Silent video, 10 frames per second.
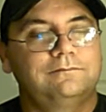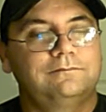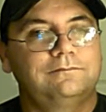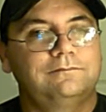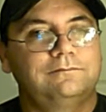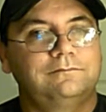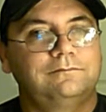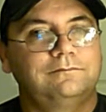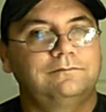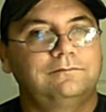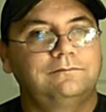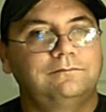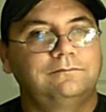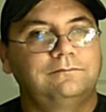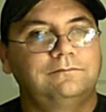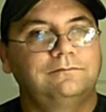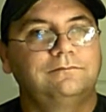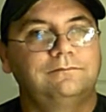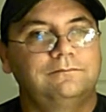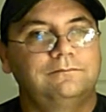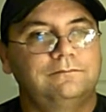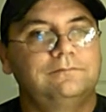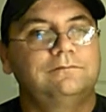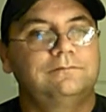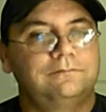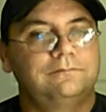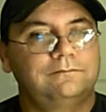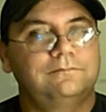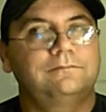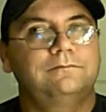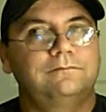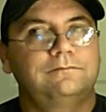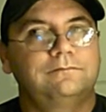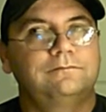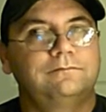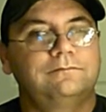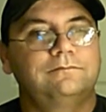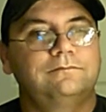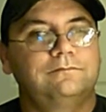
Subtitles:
(not speaking)